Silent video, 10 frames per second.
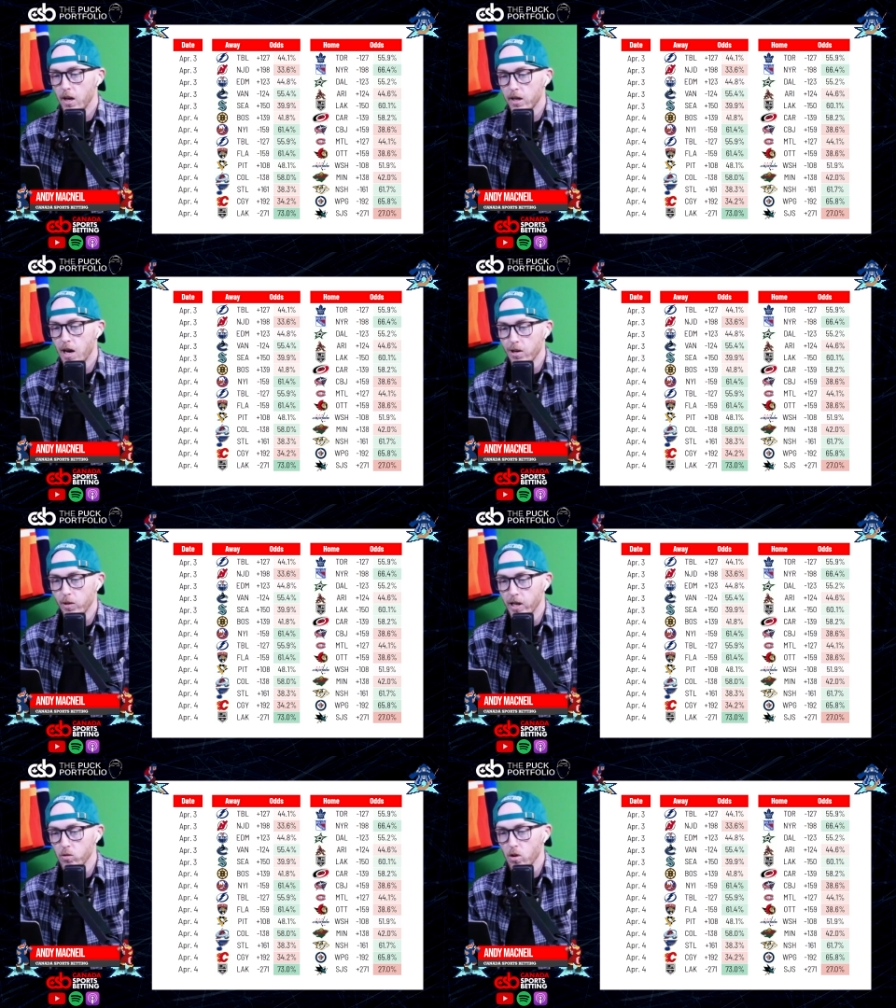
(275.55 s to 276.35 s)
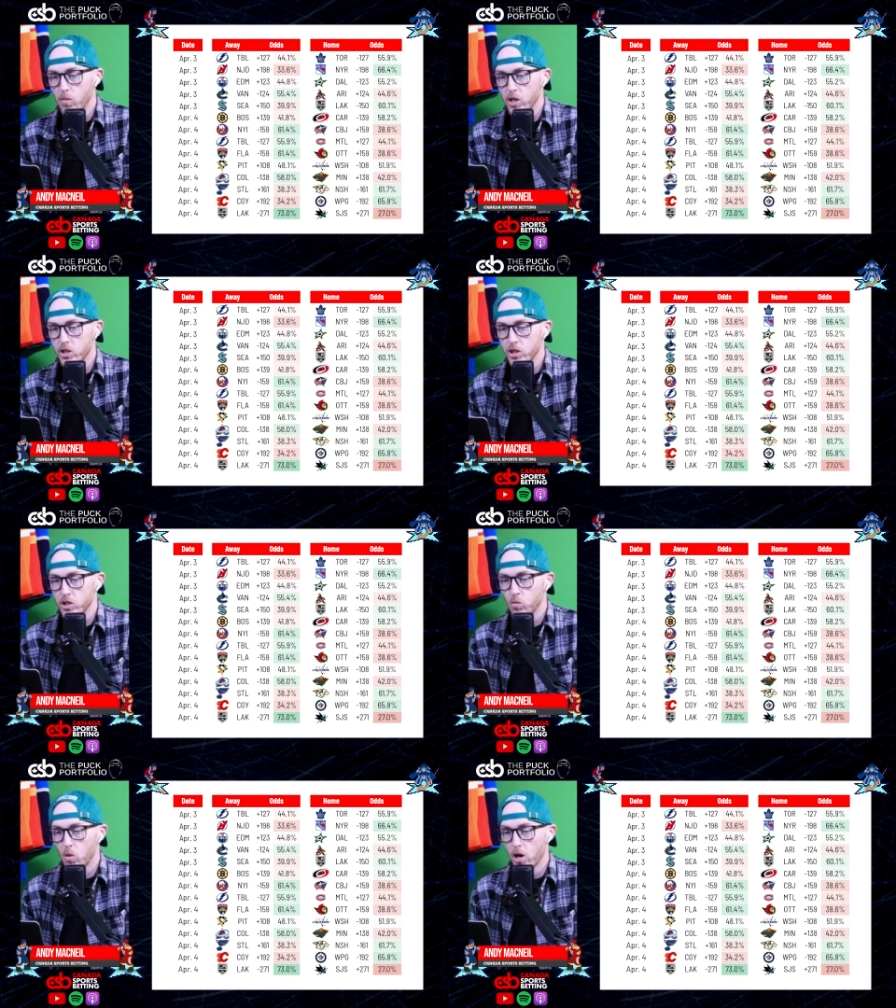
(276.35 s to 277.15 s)
Connor Ingram, which
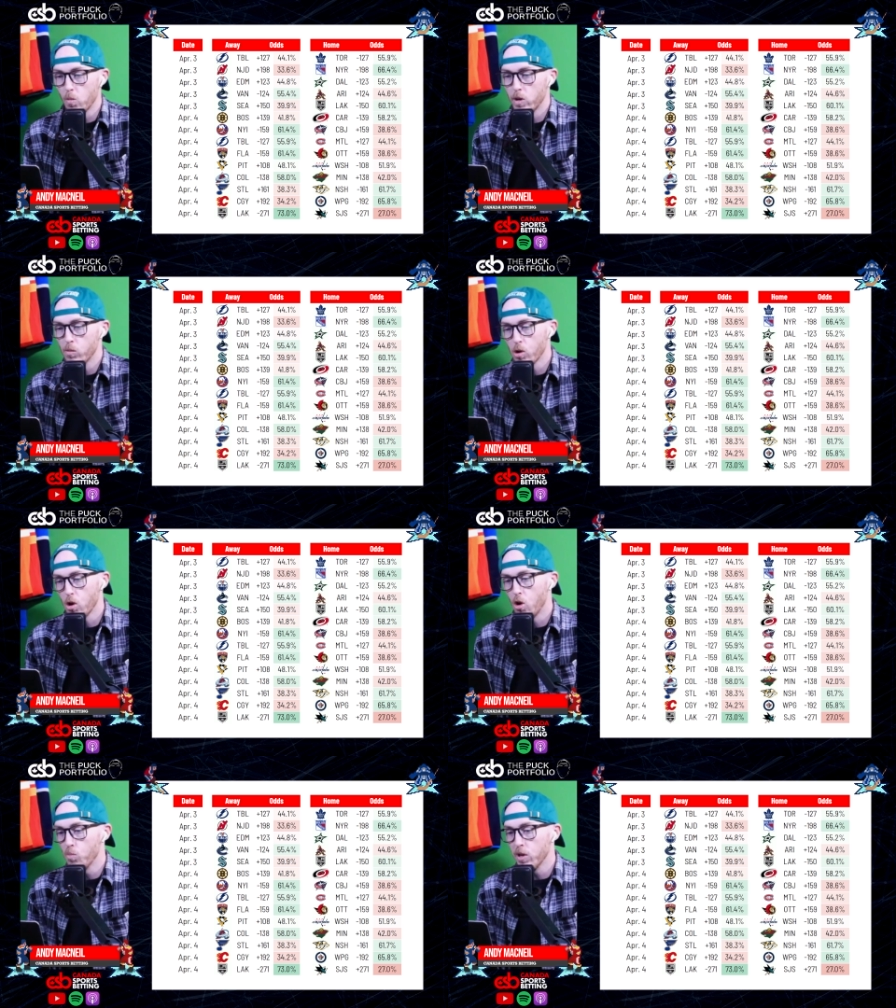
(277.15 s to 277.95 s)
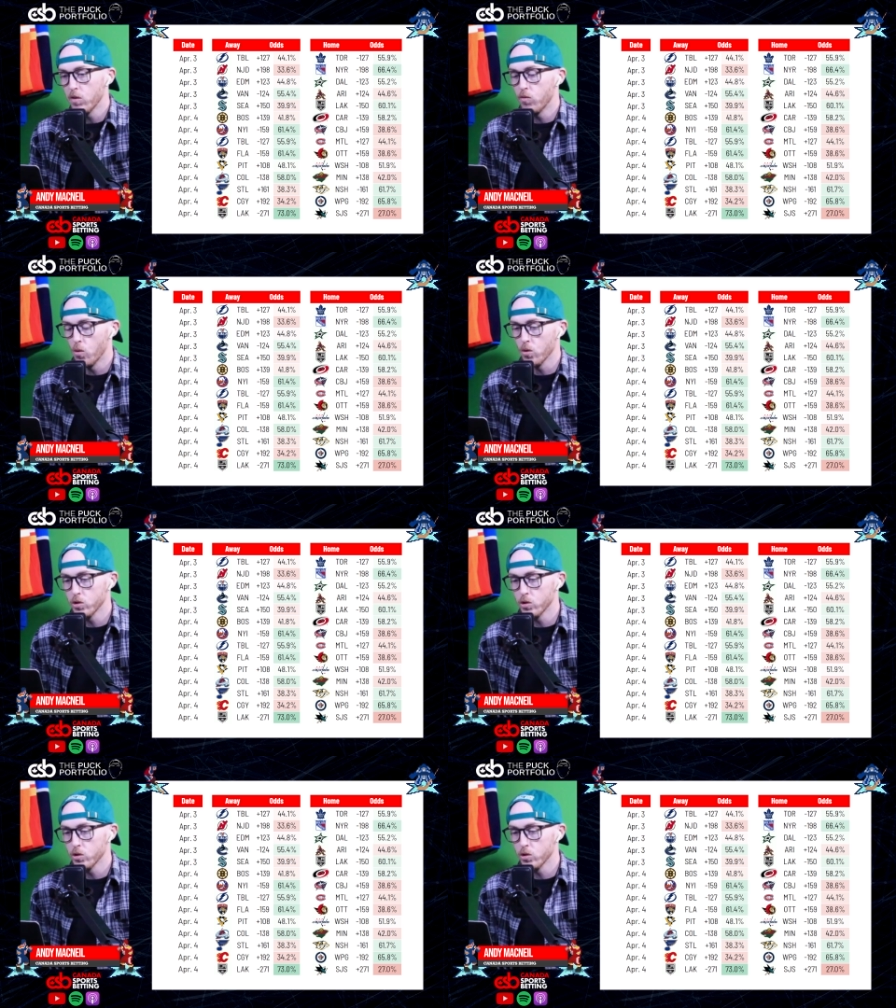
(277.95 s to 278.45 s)
is what we were hoping for.